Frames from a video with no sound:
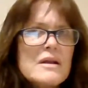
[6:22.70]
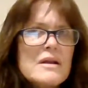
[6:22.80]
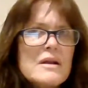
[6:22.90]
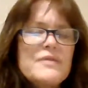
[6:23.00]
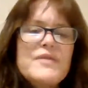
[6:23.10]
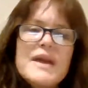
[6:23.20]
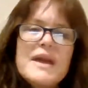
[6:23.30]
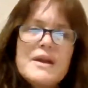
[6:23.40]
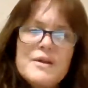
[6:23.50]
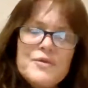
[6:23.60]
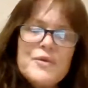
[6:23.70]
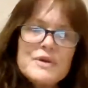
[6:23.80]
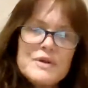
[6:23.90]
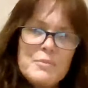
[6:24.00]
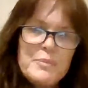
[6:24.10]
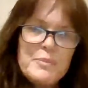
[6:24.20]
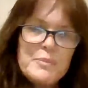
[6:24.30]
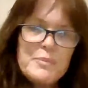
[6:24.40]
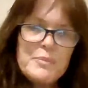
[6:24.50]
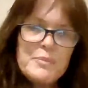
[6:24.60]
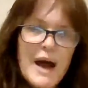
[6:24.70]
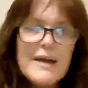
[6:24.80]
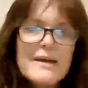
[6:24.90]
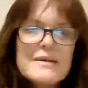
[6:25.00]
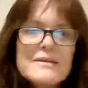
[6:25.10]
If they can't afford to buy it,